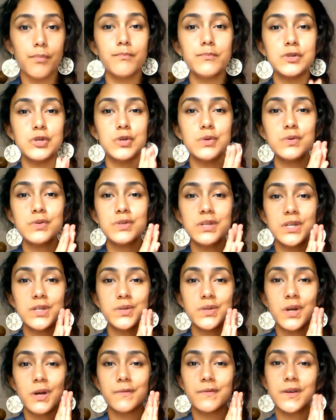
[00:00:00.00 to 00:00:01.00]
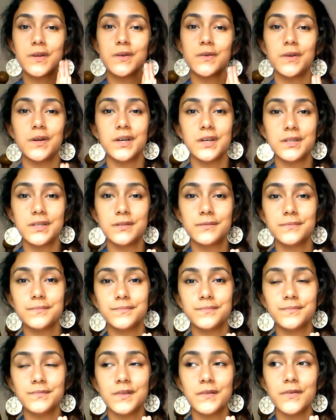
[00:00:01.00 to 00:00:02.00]
shoes that do not fit right.
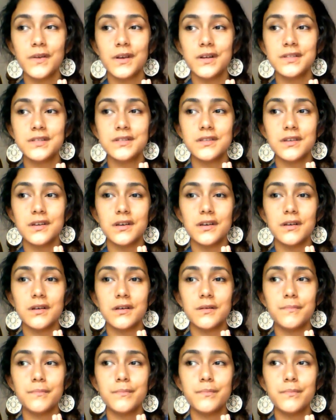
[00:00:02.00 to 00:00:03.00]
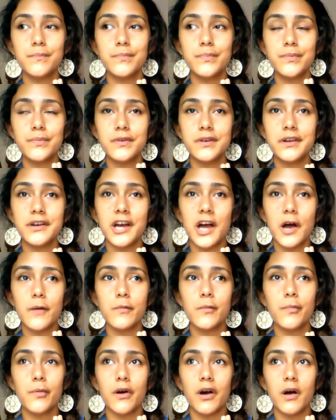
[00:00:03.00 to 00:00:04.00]
Like, it's a pretty
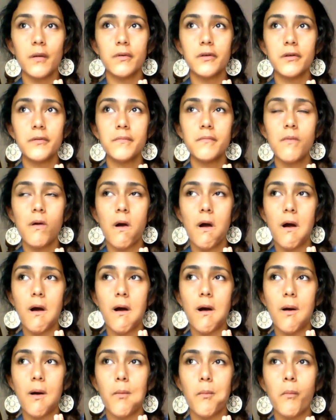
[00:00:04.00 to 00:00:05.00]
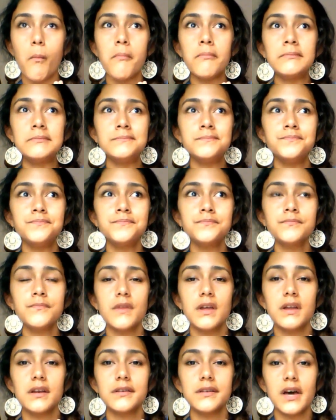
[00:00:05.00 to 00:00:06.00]
common problem, not
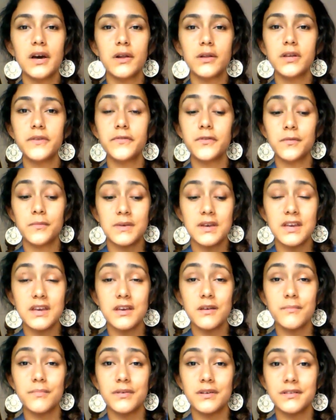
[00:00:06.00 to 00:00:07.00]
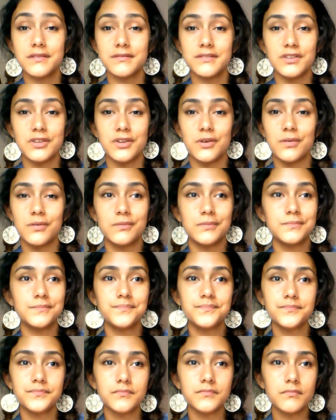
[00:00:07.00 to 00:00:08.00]
only for me, but,
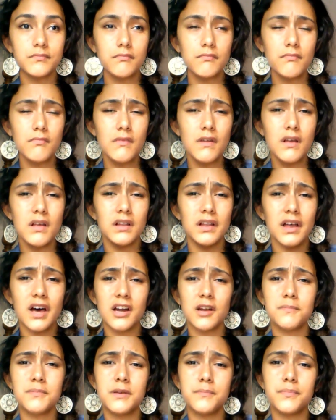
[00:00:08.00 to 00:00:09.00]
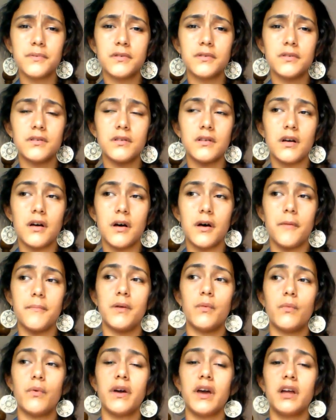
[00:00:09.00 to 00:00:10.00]
a lot of people,
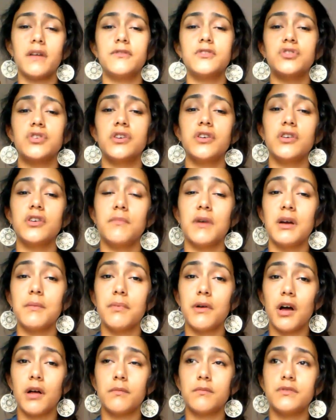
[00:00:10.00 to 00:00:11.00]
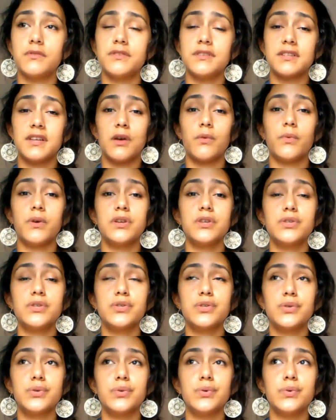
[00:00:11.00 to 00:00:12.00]
and what kind of triggered my problem was I went
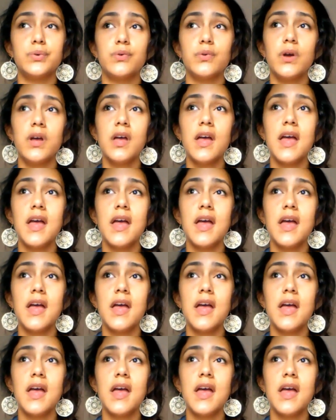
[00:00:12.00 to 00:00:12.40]
to